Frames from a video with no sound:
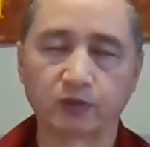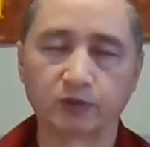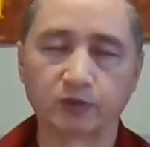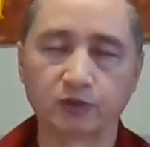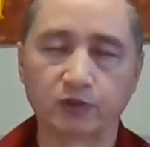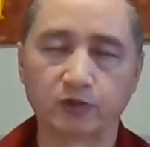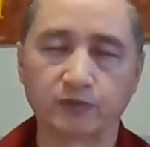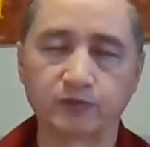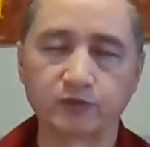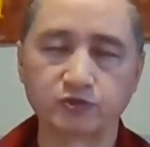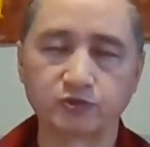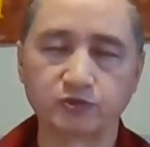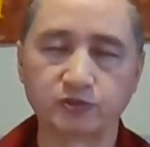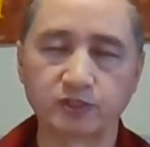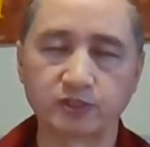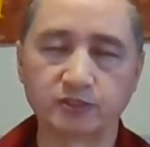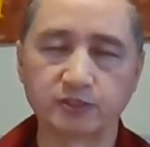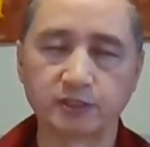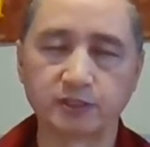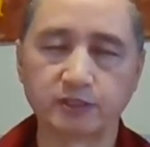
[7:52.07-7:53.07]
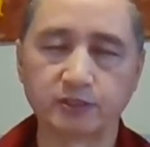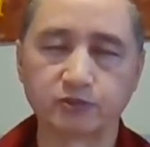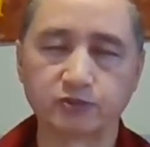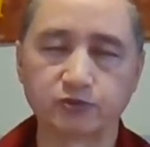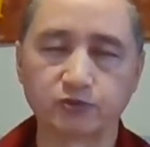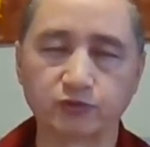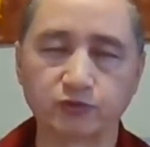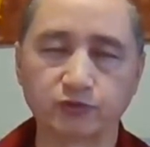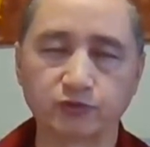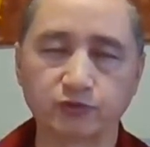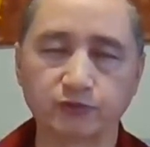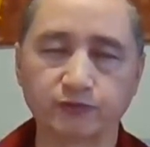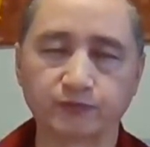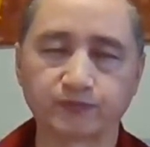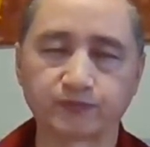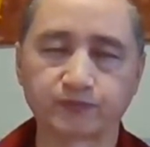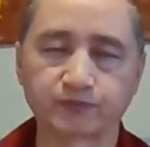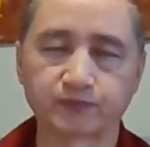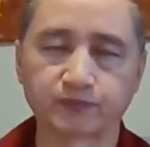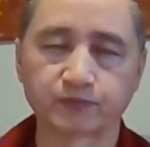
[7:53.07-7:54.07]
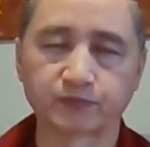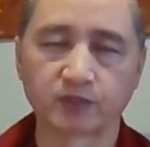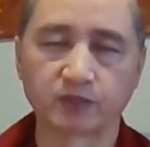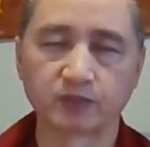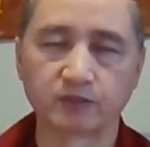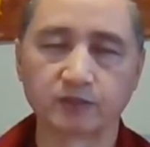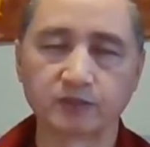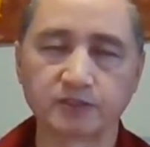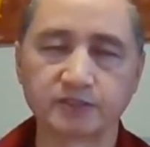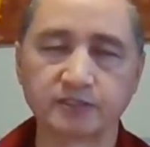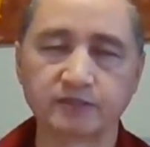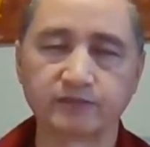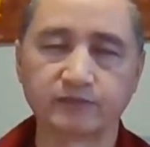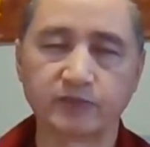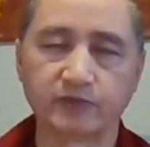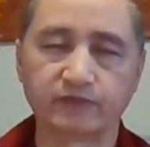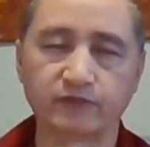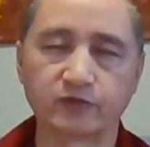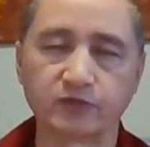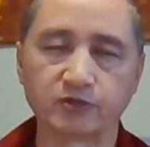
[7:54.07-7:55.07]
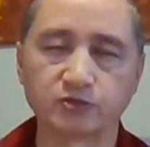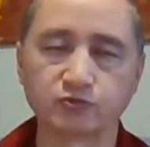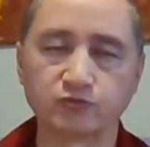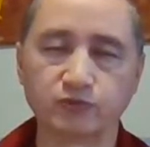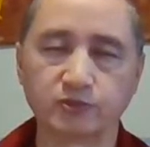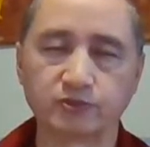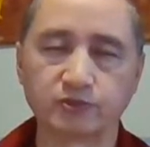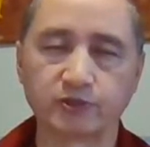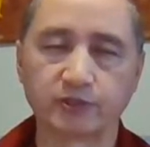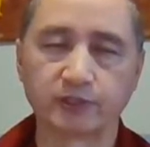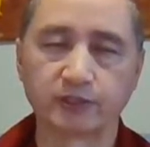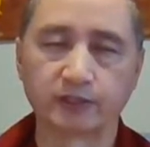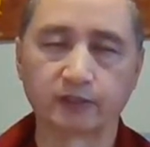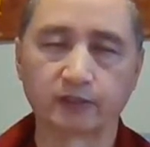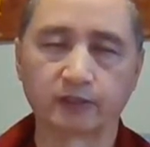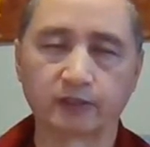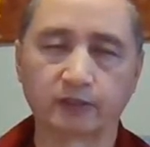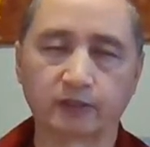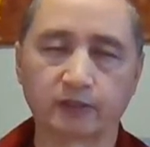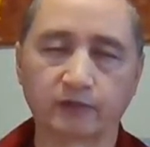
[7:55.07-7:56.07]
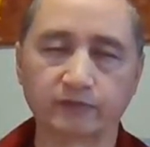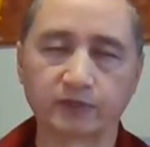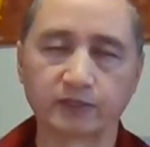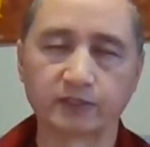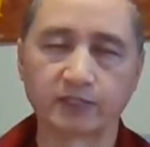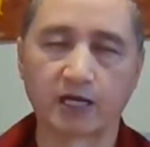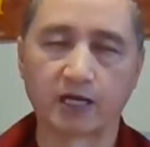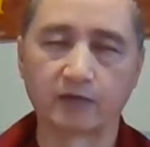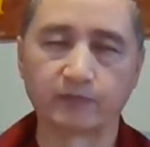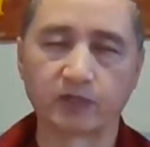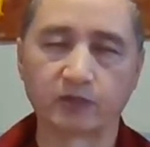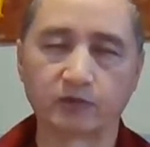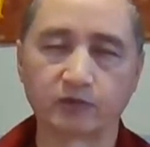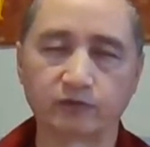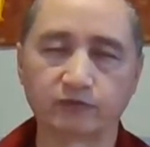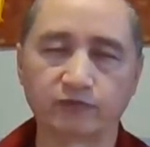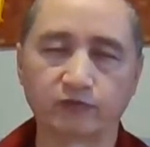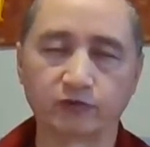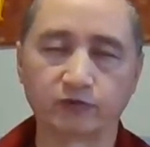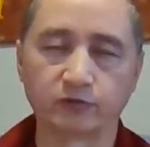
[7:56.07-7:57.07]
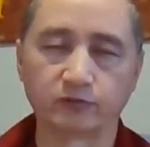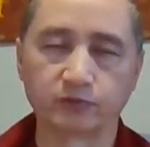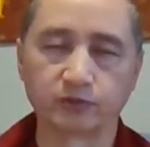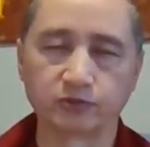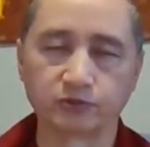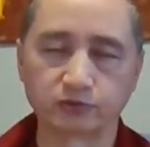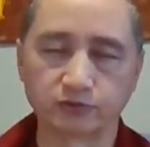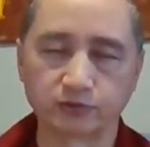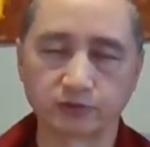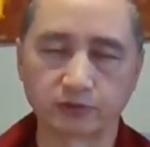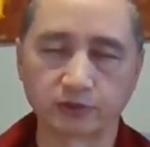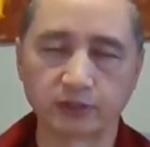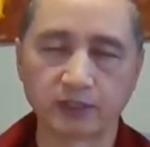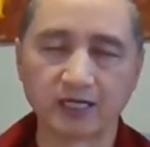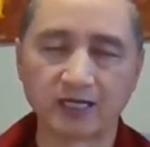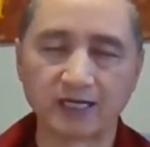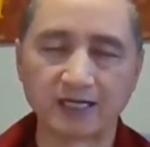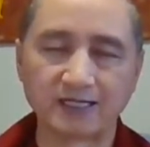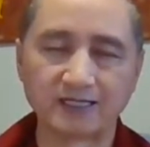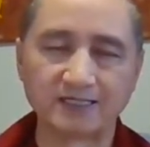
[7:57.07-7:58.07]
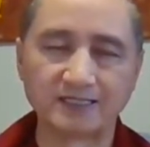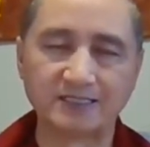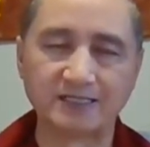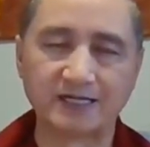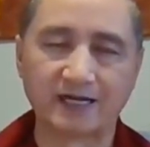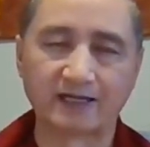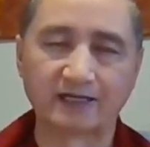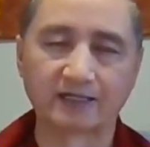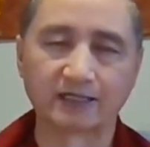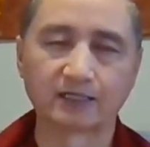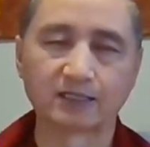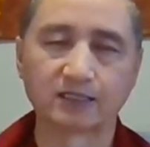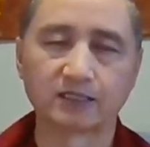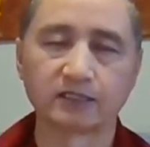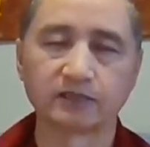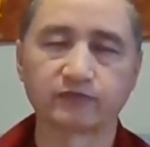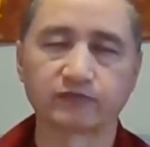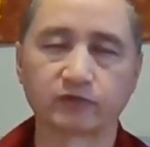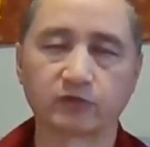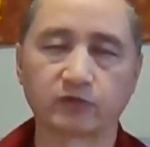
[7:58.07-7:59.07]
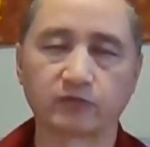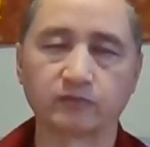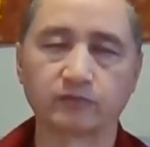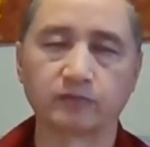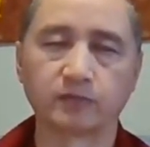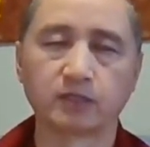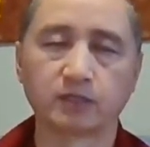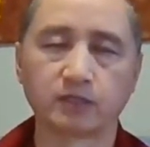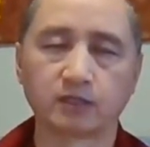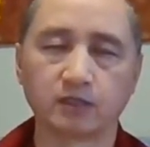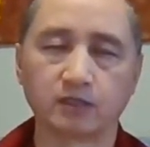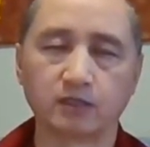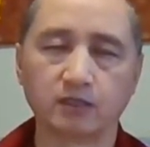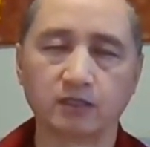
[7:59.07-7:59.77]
got the opportunity to receive the first returning of the Dharma on Four Noble Truth directly from